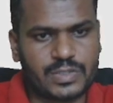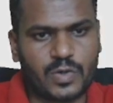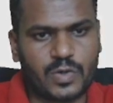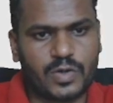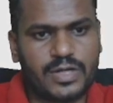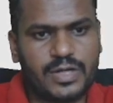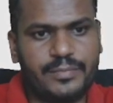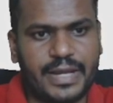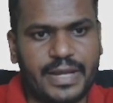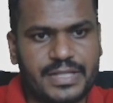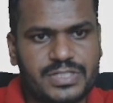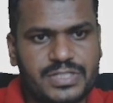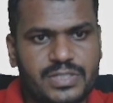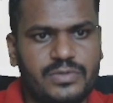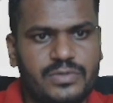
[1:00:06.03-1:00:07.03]
wrongly
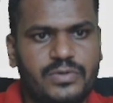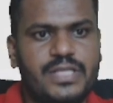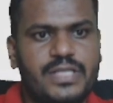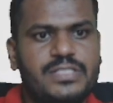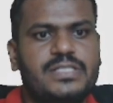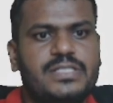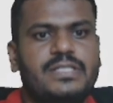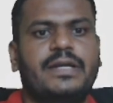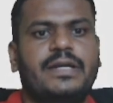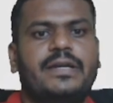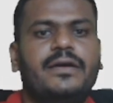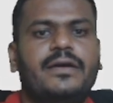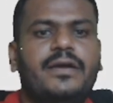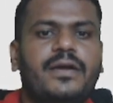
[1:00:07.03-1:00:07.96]
matched. You can see that.